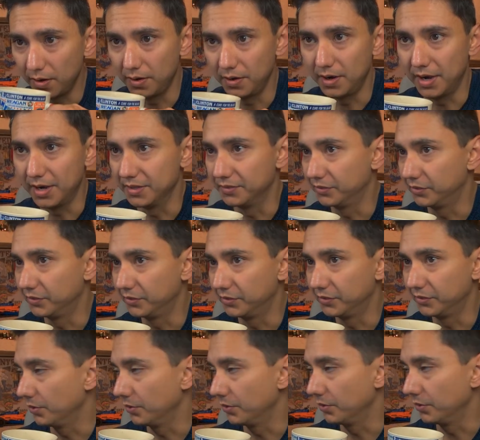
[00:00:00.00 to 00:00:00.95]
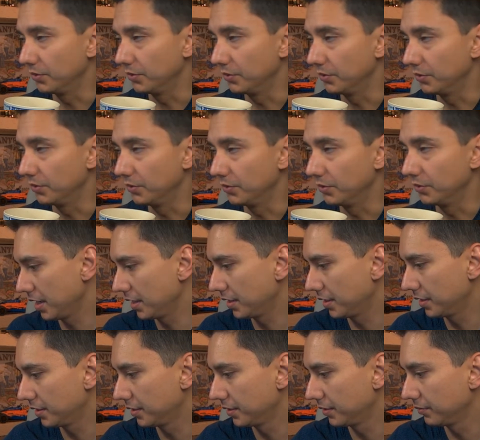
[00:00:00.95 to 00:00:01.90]
right, so it looks like
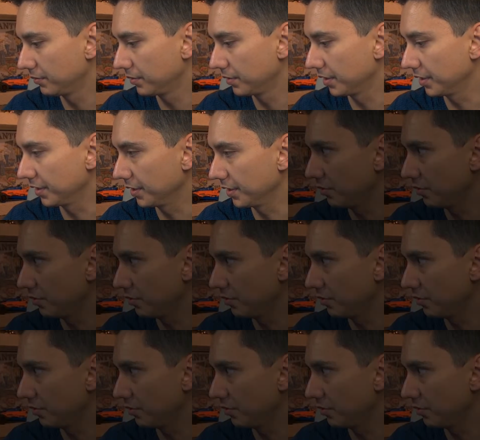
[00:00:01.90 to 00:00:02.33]
we're gonna go